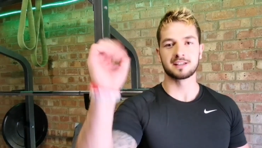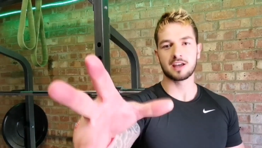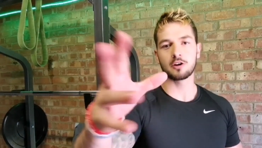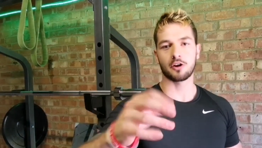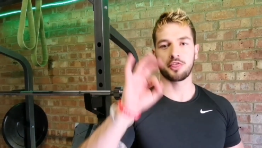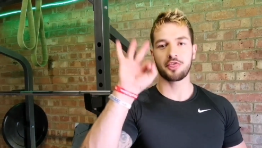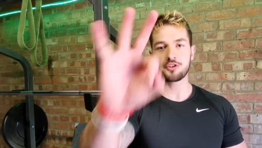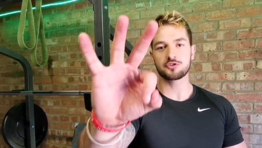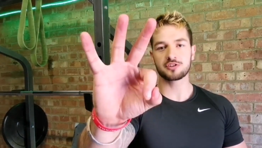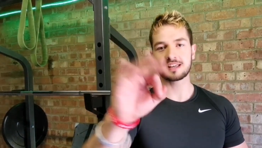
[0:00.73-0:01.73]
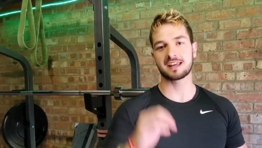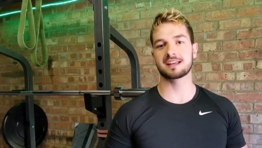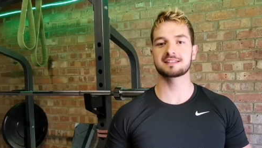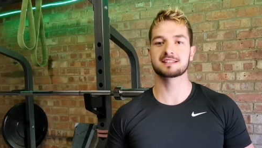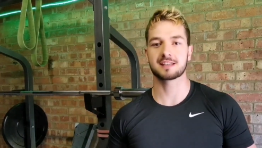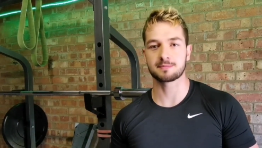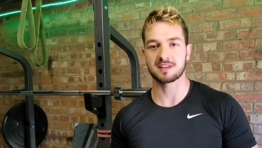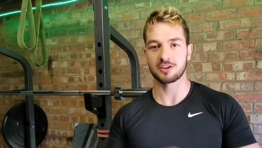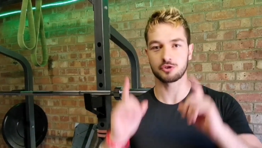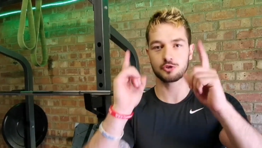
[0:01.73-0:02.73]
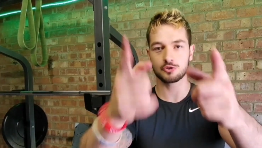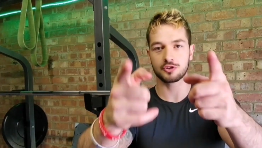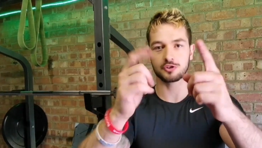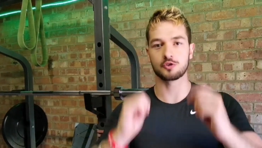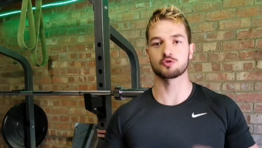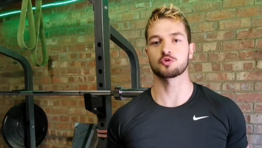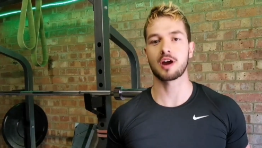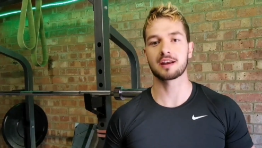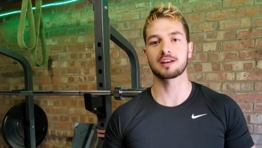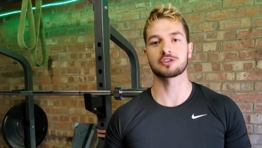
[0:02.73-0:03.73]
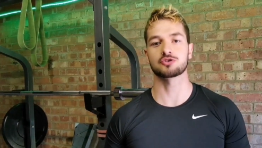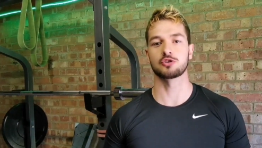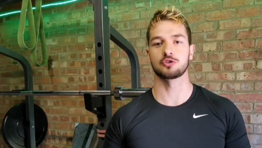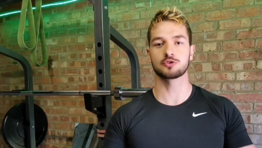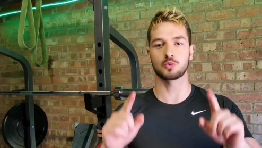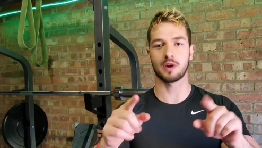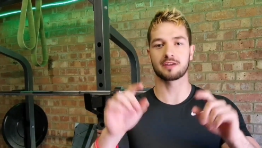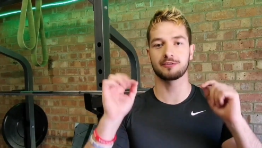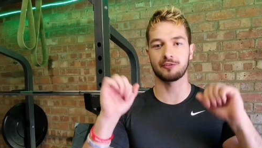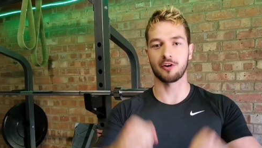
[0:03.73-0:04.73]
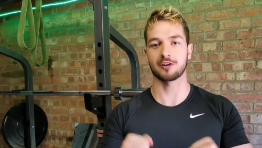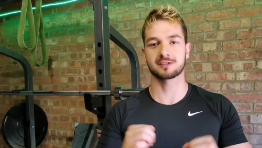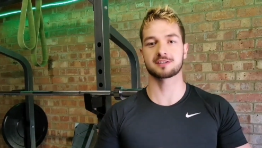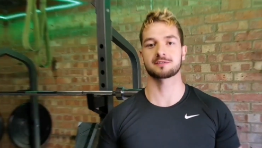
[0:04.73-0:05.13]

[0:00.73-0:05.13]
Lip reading: Here are 3 easy steps that you could use right now to lose weight fast.